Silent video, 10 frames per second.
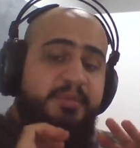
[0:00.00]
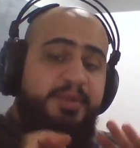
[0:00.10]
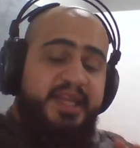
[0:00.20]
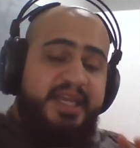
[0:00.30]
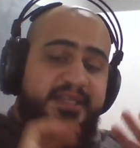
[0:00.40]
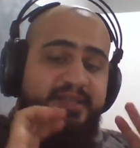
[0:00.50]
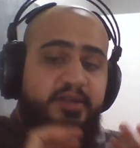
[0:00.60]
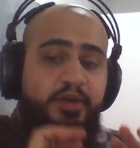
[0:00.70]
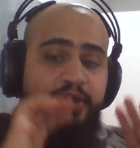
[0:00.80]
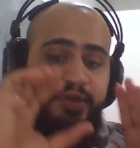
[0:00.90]
placed
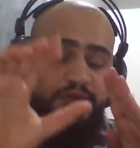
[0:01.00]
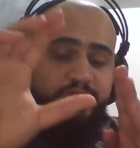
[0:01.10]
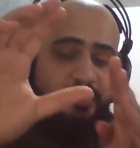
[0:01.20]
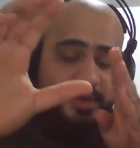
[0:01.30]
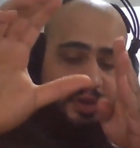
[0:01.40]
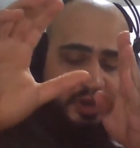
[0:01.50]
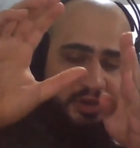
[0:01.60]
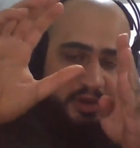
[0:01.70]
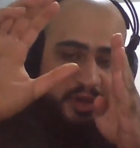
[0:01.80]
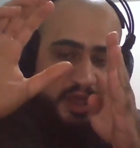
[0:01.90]
on YouTube,
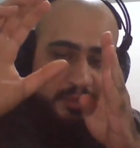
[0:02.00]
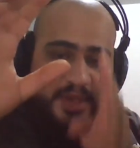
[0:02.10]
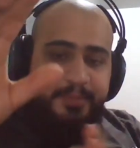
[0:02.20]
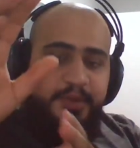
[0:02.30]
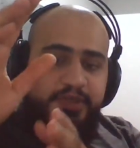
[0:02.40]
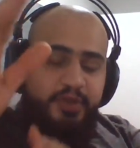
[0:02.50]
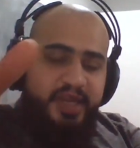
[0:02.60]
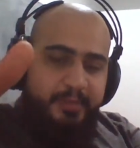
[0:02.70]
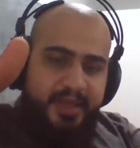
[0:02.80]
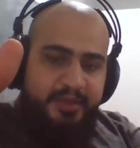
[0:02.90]
on people's
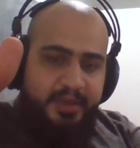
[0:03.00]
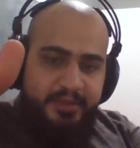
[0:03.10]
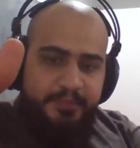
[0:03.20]
recommended.